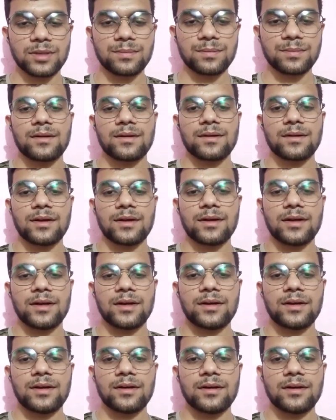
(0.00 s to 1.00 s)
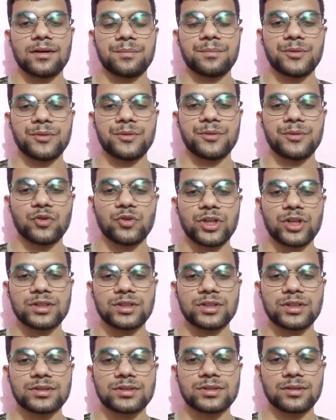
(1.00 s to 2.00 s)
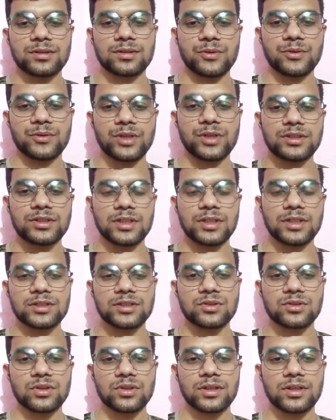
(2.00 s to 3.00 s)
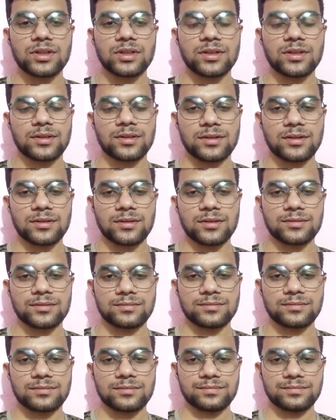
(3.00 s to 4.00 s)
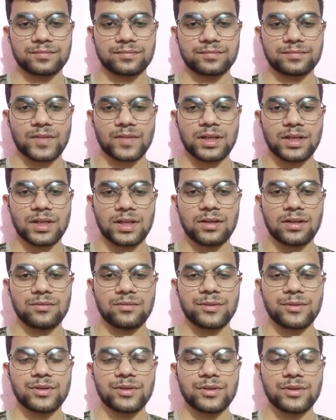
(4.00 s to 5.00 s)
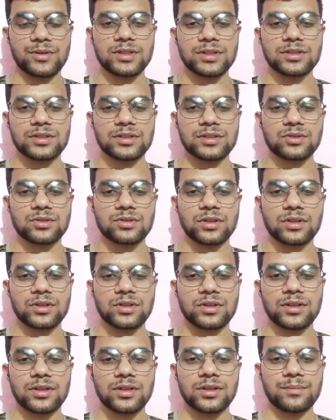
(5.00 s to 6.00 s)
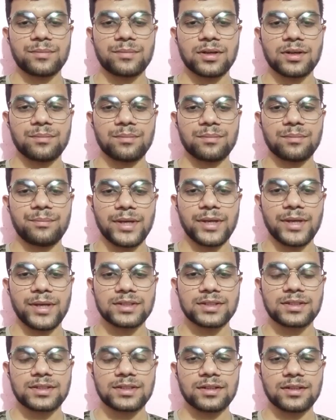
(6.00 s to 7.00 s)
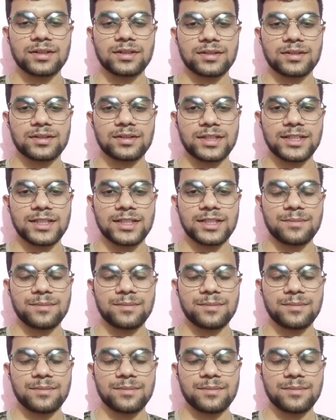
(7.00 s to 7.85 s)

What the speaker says: also a paste, a thin paste of a fruit, which is packed in a mammalian sealed containers.